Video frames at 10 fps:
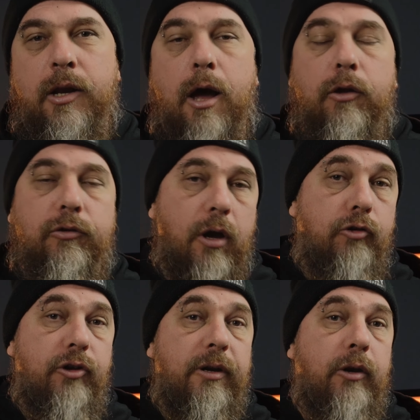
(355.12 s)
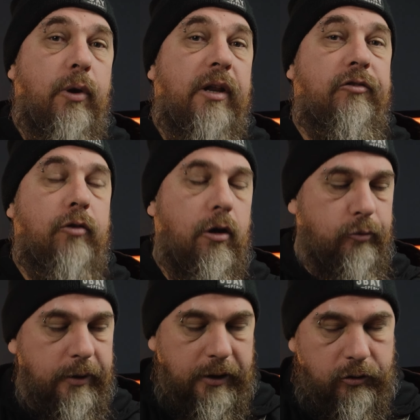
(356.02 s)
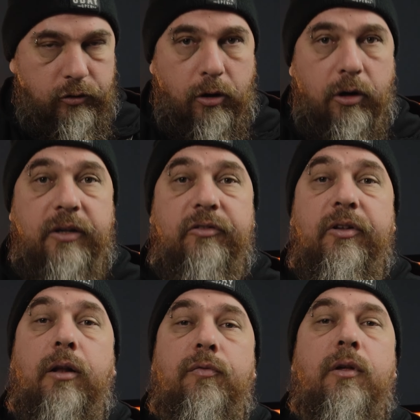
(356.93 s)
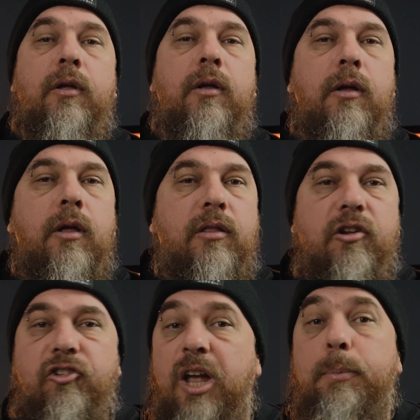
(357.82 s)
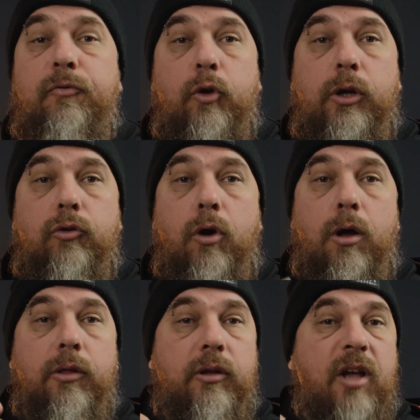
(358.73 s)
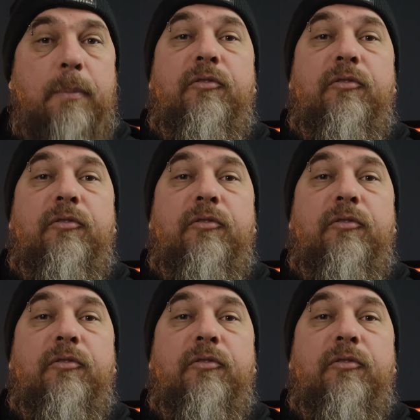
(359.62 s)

Now, our tone journey really starts with the guitar itself. The shape of your guitar, the type